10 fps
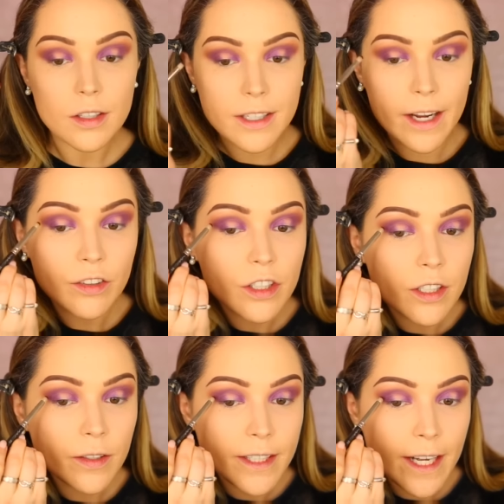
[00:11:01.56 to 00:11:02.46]
So now
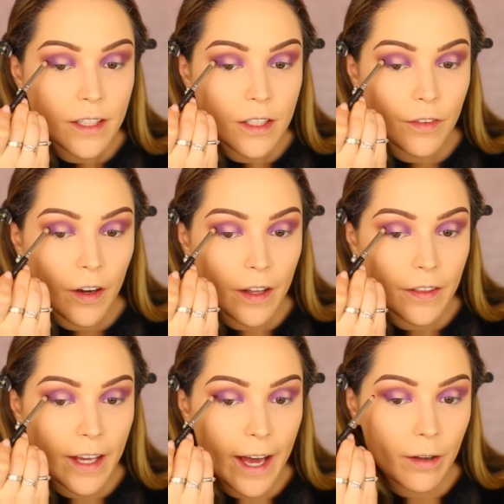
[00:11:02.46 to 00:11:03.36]
just to
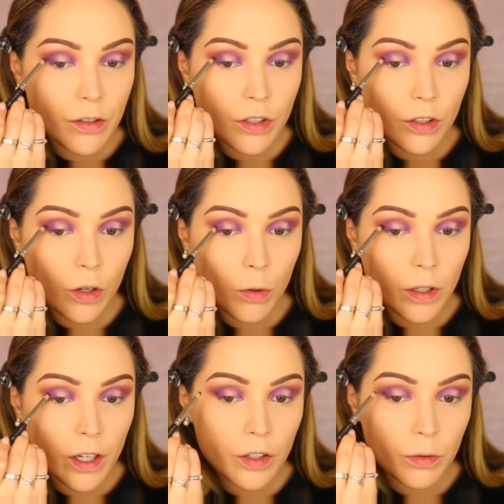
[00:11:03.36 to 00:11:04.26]
intensify the outer
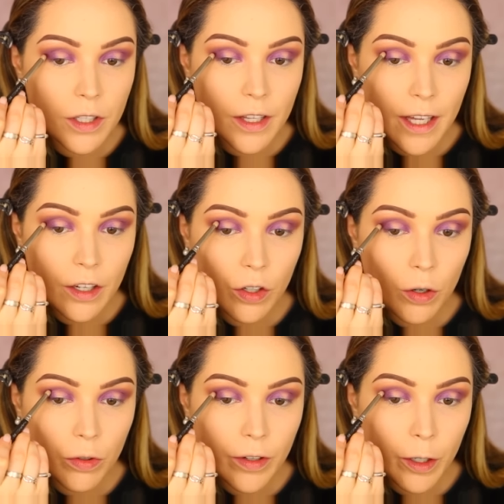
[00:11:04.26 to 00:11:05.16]
corner and also the inner
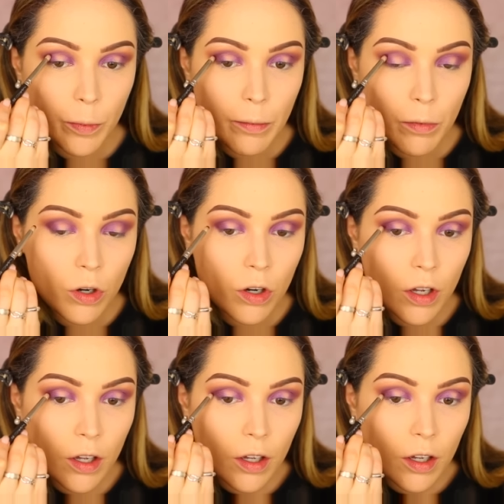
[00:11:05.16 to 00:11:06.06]
corner a little bit
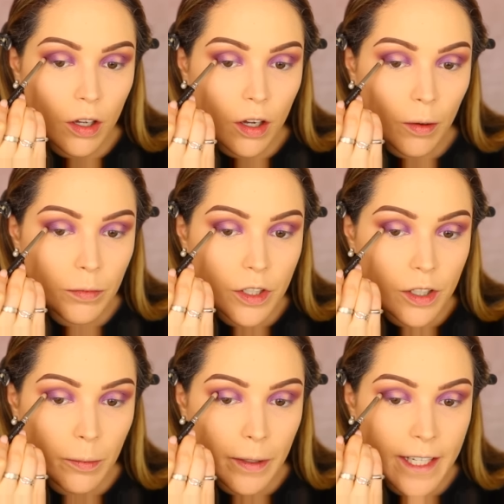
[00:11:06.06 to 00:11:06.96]
more, I'm
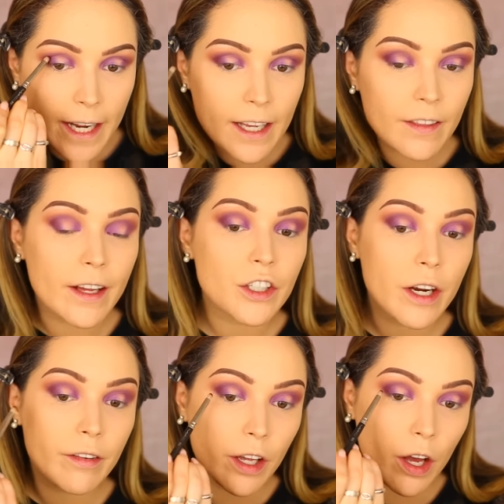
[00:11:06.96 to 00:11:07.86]
just going to be taking that
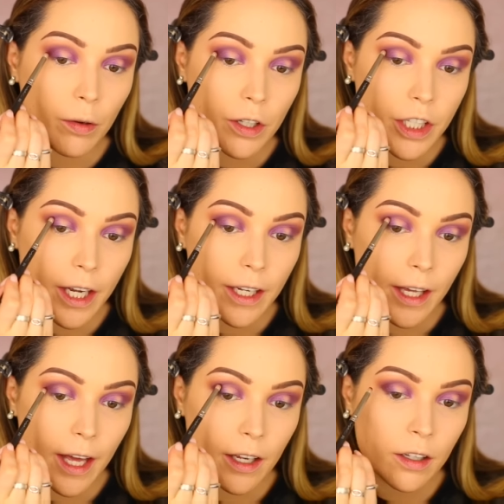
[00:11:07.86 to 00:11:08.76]
Cherry Cola shade
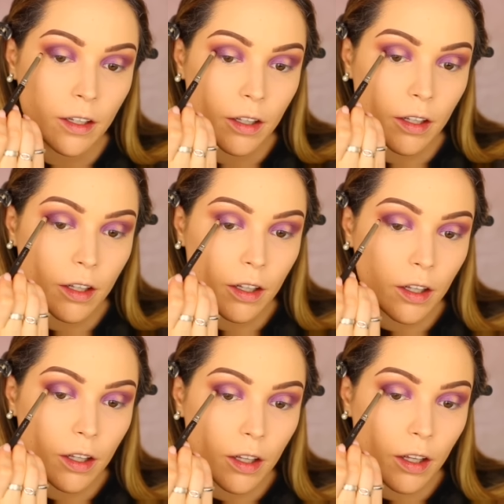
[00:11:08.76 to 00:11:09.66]
again,
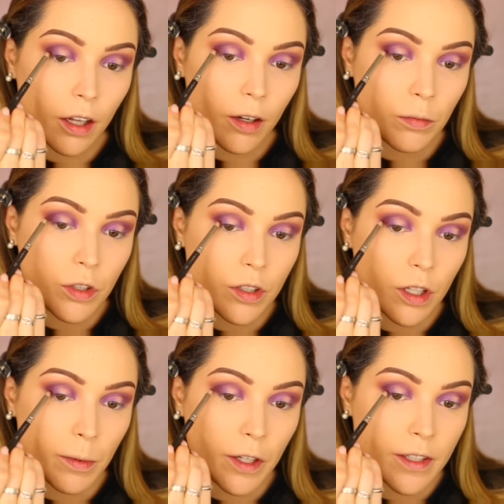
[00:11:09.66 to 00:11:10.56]
and I'm
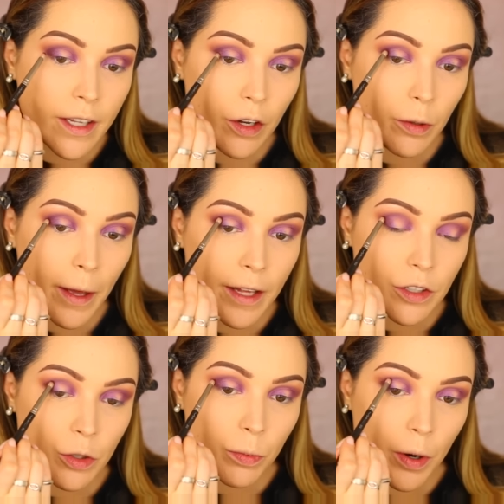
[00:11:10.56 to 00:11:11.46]
just going to be using that on a
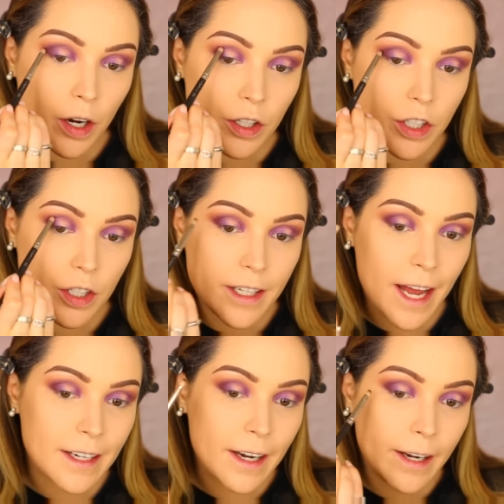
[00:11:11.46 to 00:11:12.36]
pencil brush just
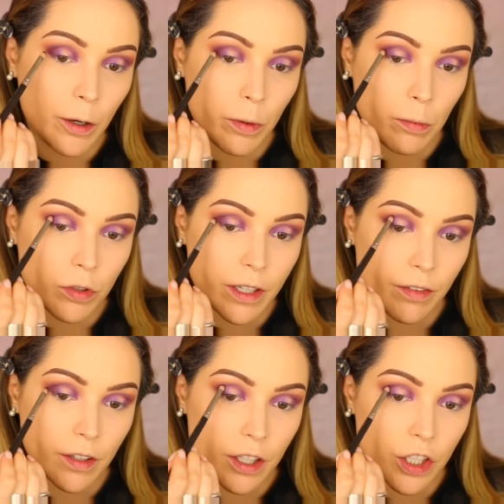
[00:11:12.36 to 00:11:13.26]
to add a little bit more
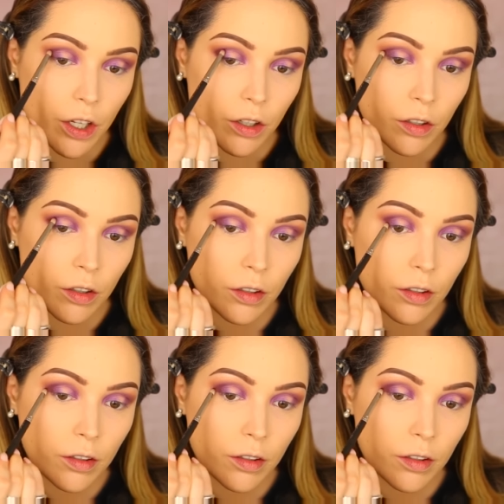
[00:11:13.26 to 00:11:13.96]
definition.